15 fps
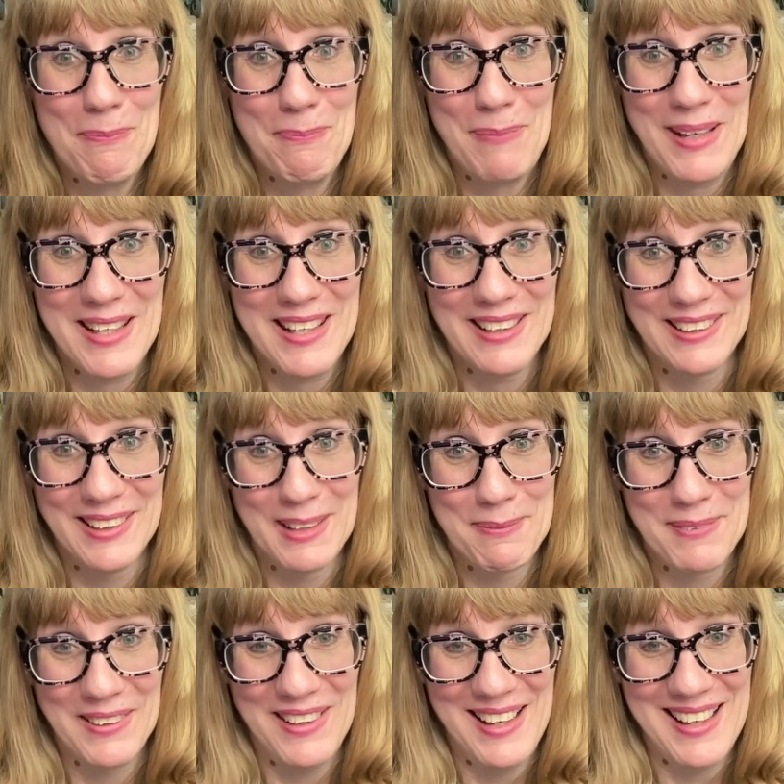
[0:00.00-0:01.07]
bacon
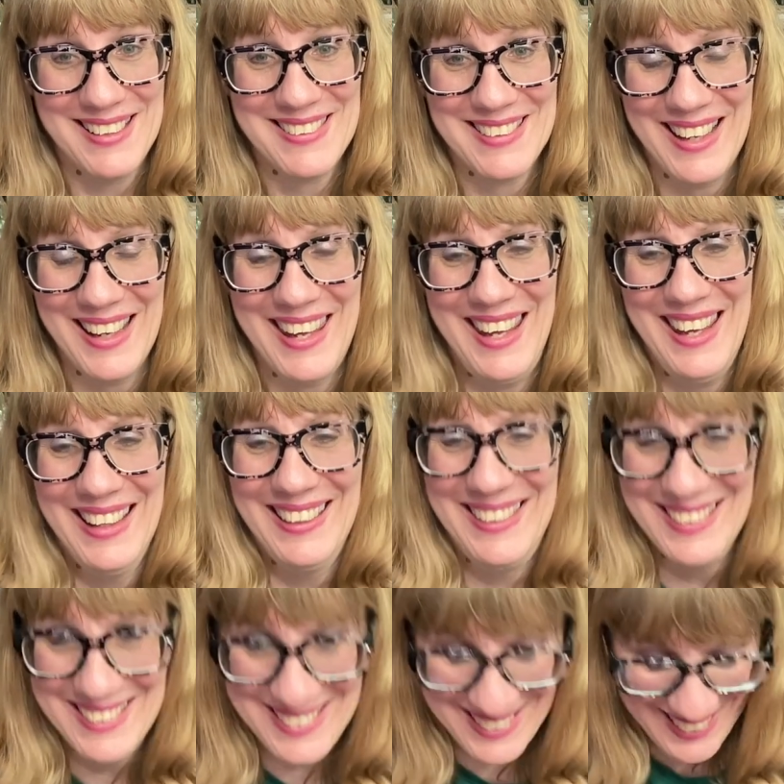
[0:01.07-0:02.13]
lip gloss. I can't
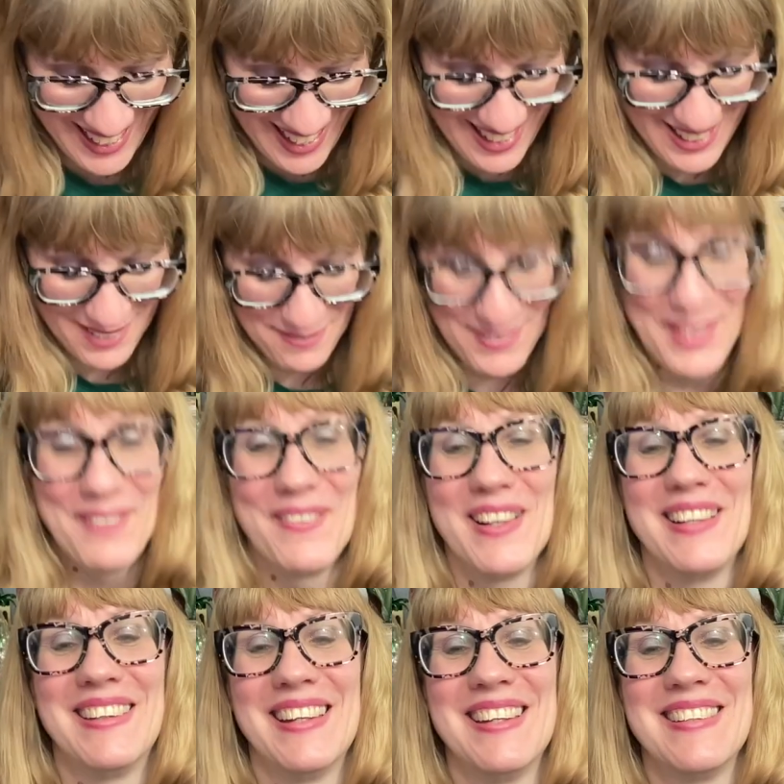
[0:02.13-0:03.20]
decide if I
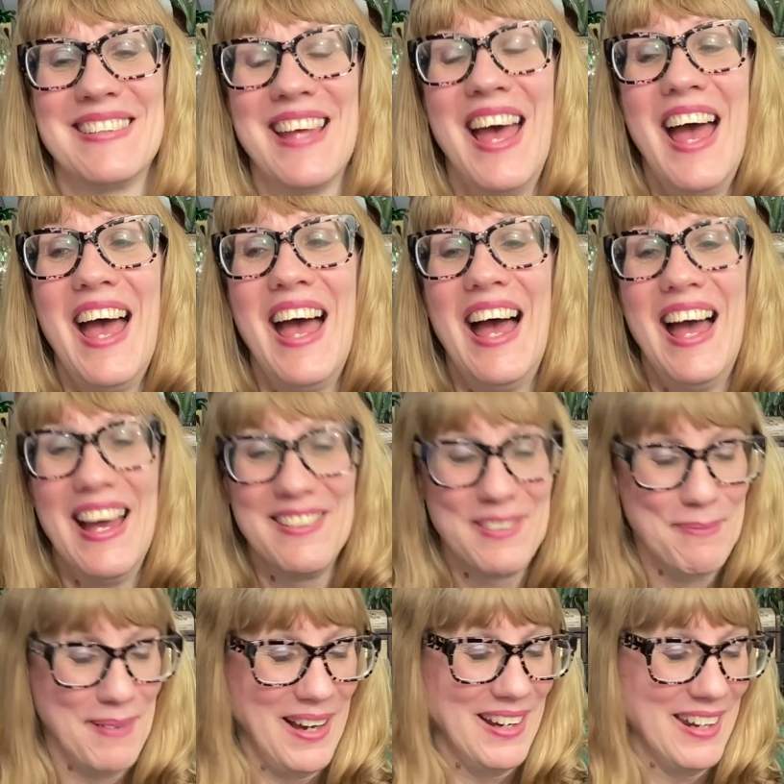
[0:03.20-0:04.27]
want this as
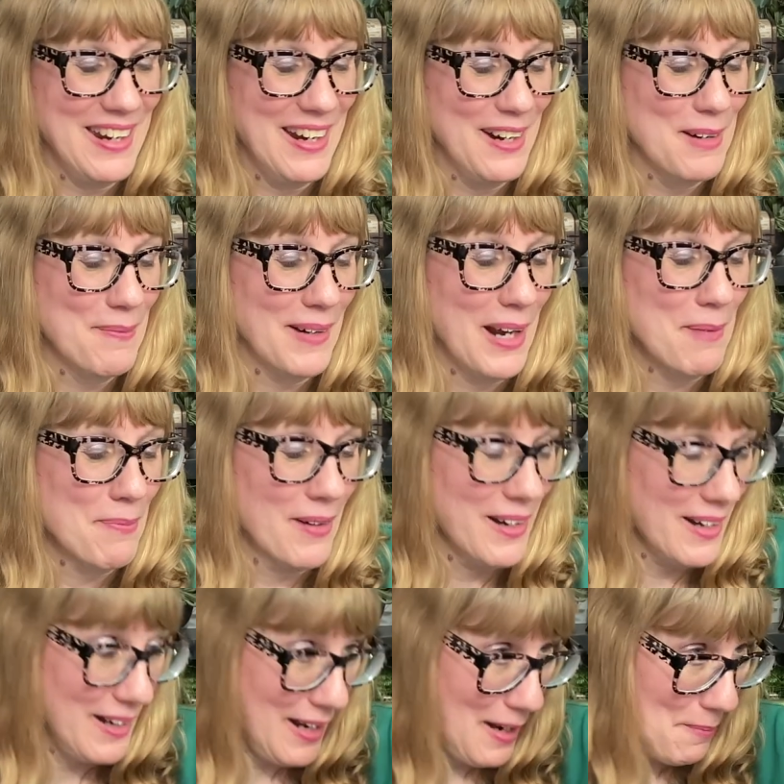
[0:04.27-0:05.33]
a body care, but I
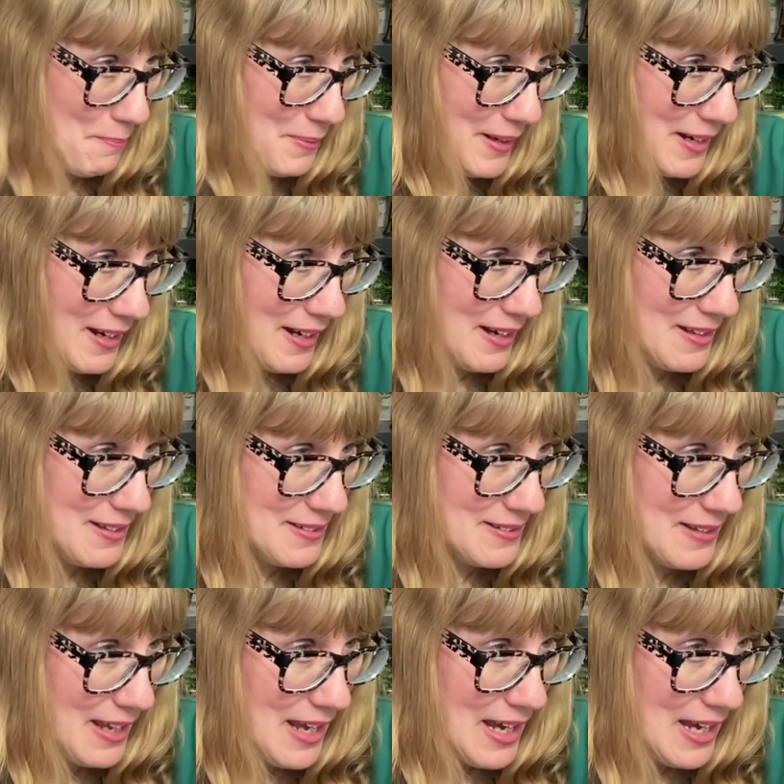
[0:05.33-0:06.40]
brought it up because